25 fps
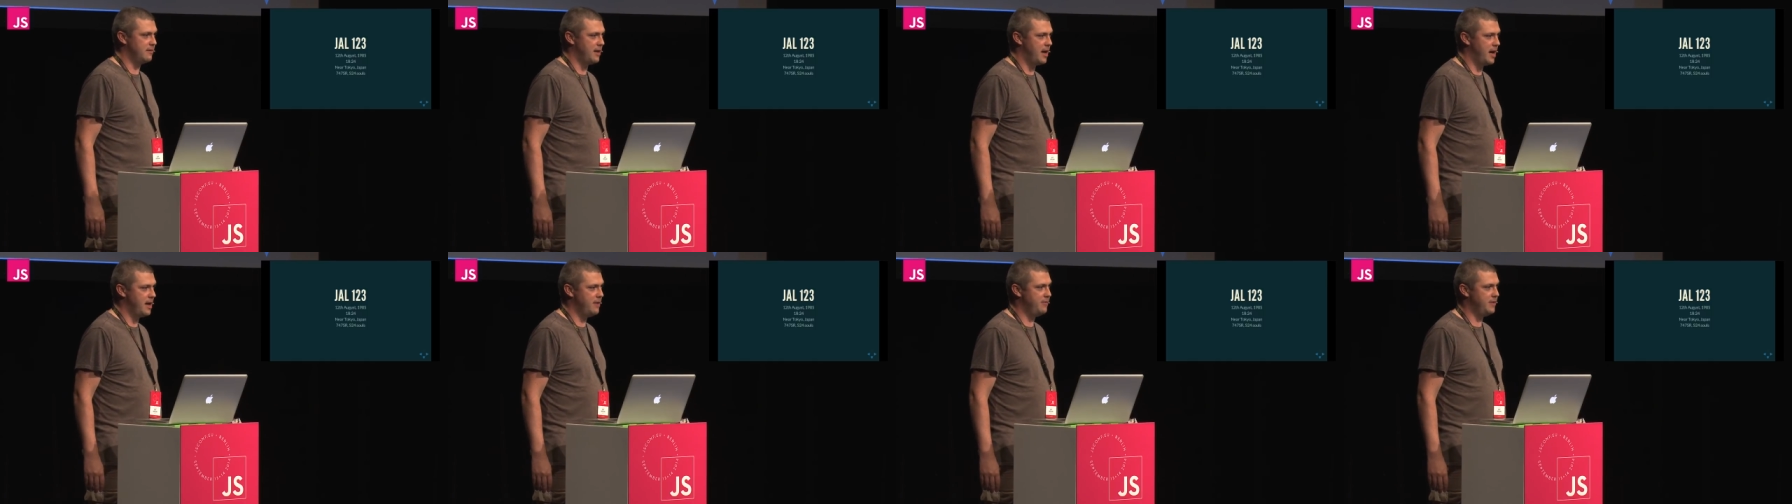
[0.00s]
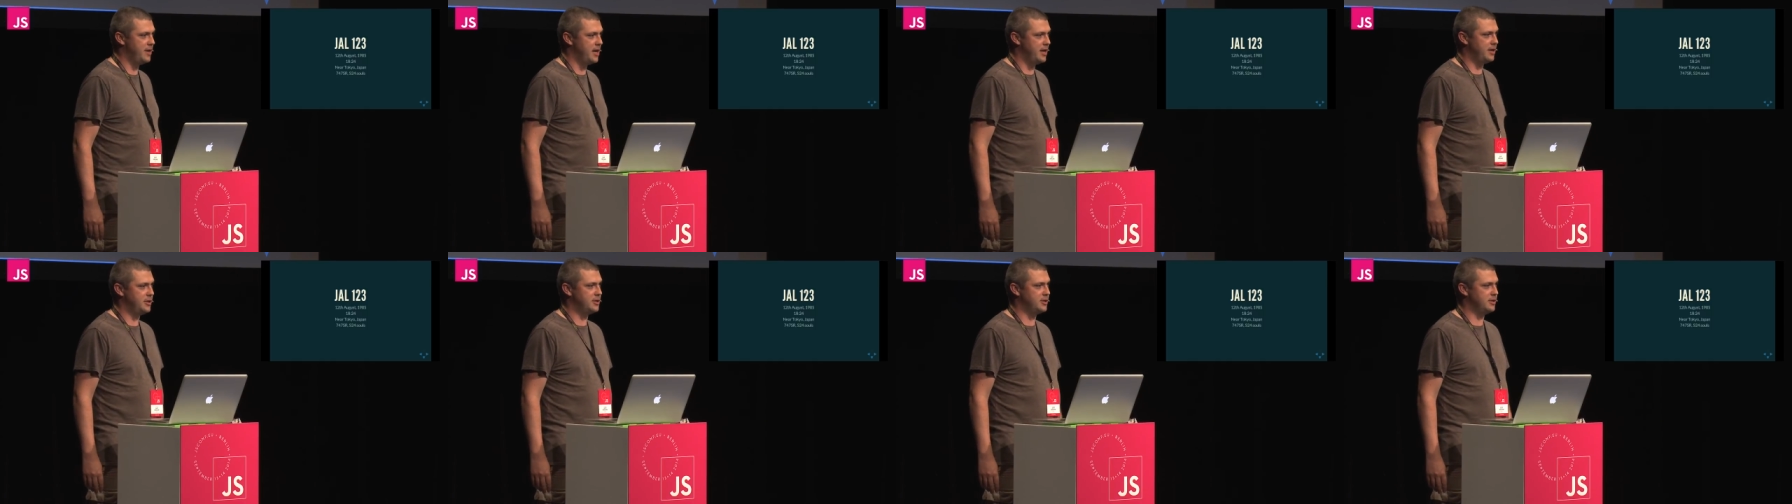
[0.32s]

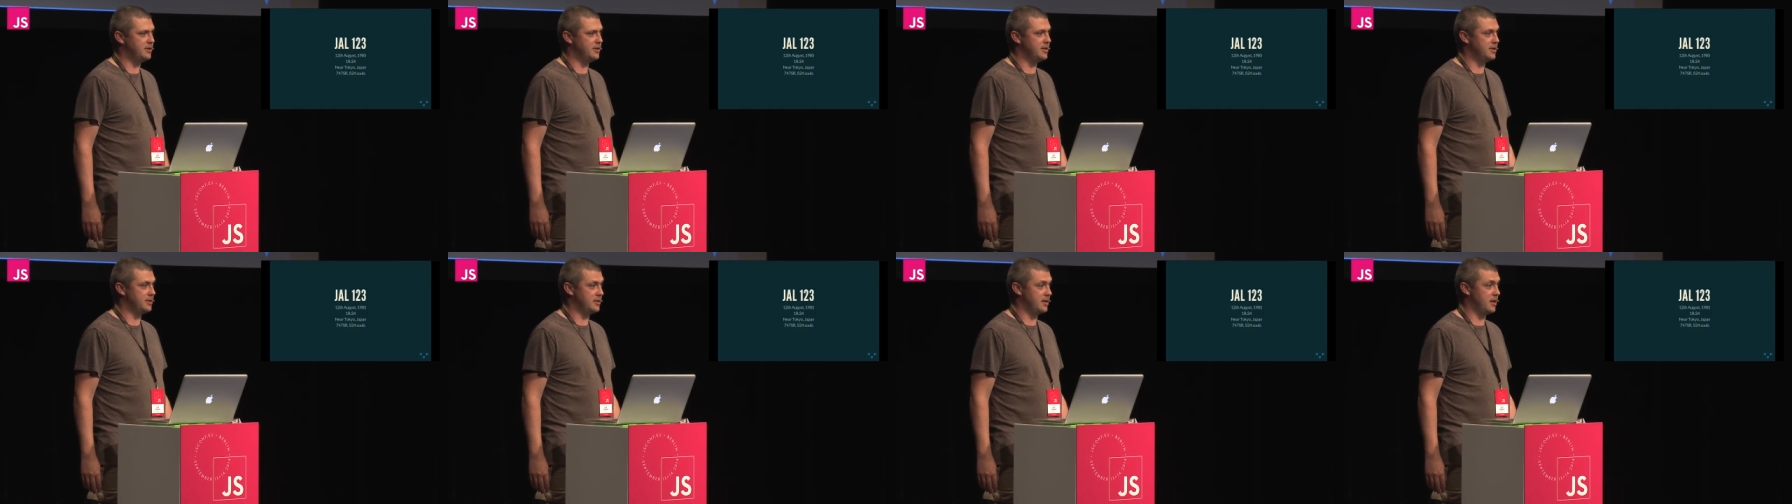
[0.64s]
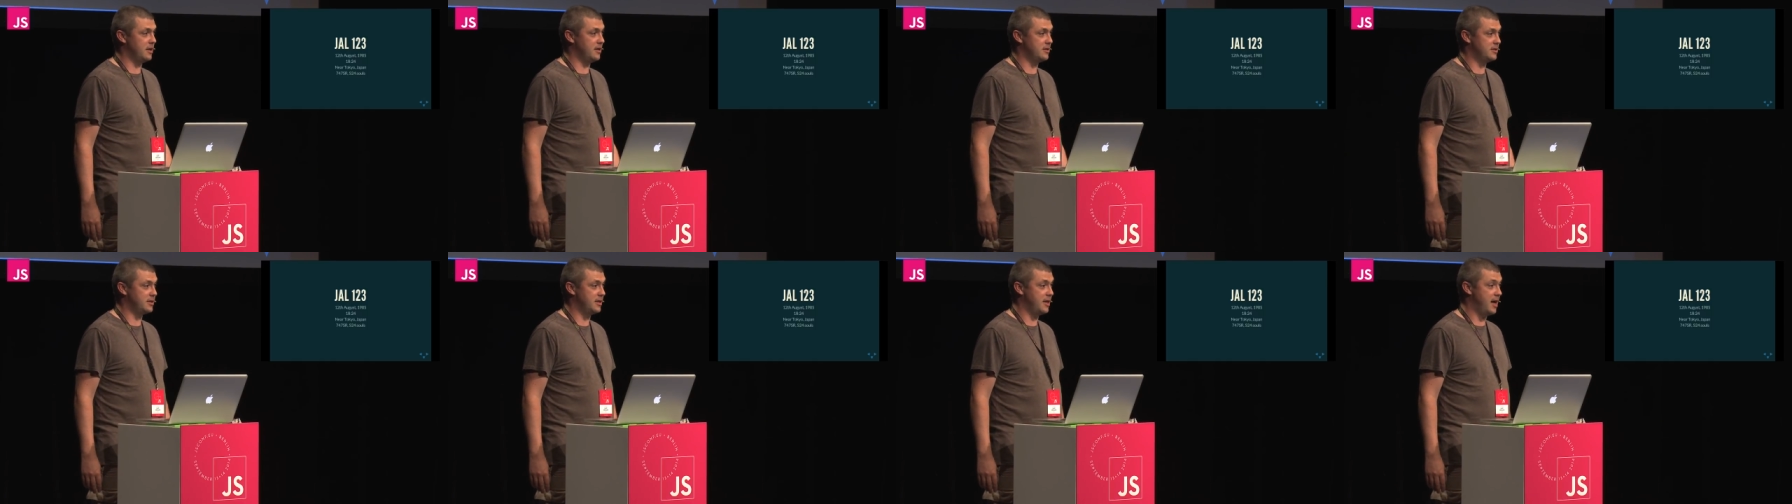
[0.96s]
aviation
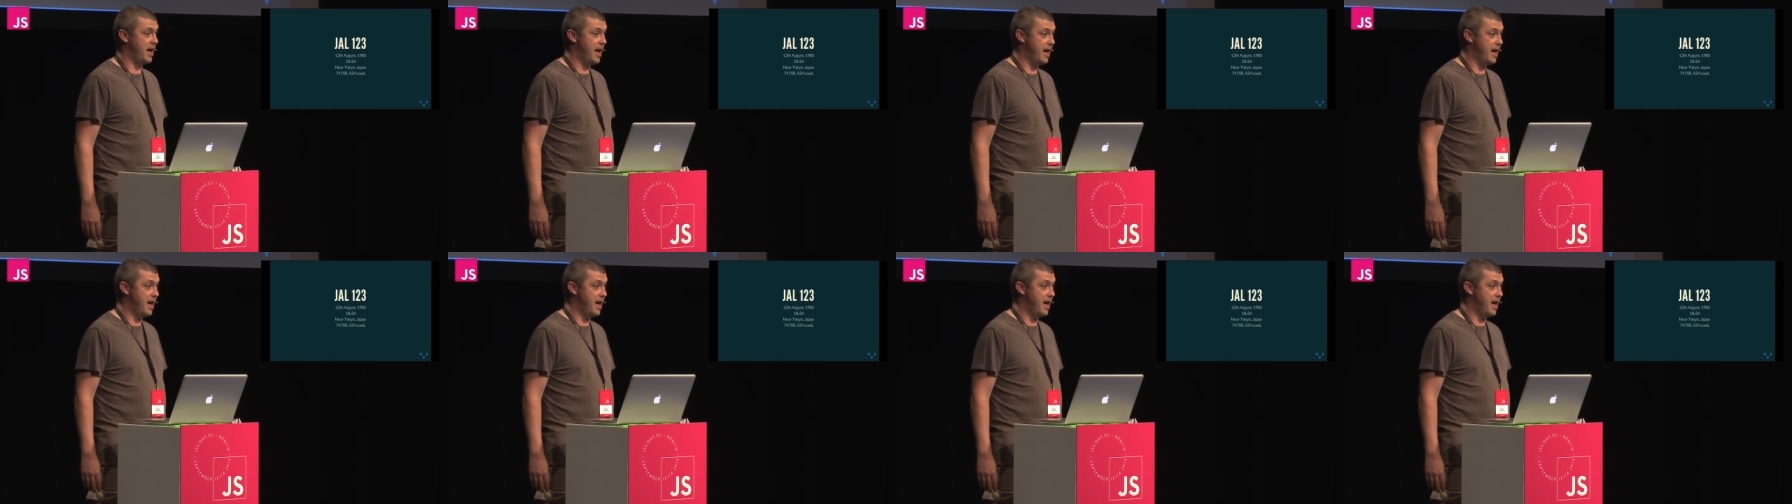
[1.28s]
disaster